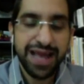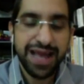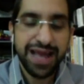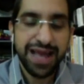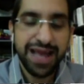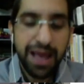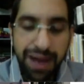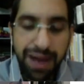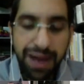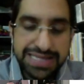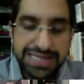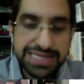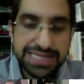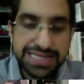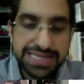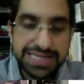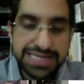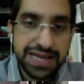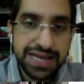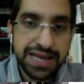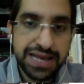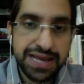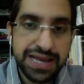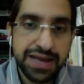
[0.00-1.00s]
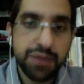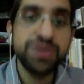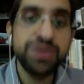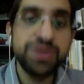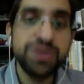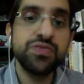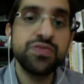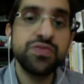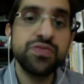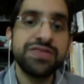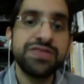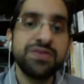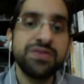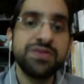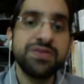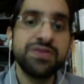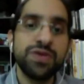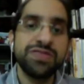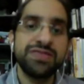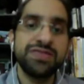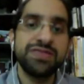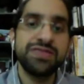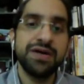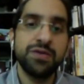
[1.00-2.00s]
But with
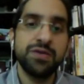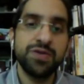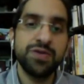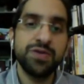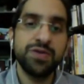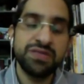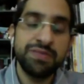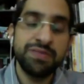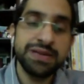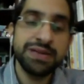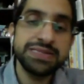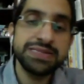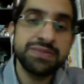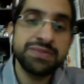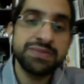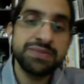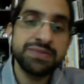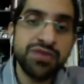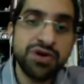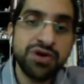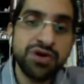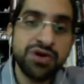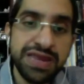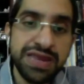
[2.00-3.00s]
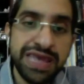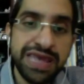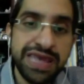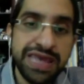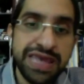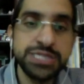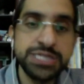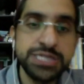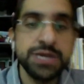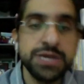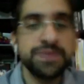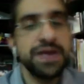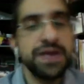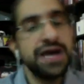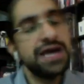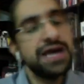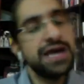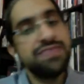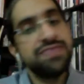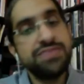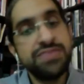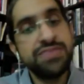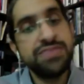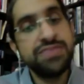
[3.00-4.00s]
the Muslim Brotherhood in Egypt,
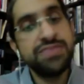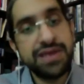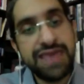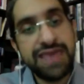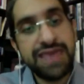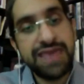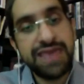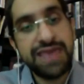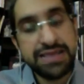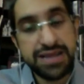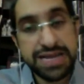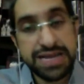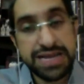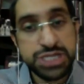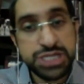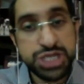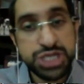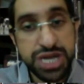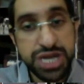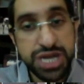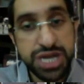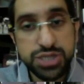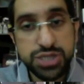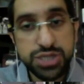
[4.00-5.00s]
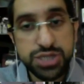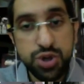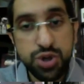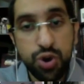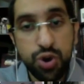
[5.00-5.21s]
they didn't just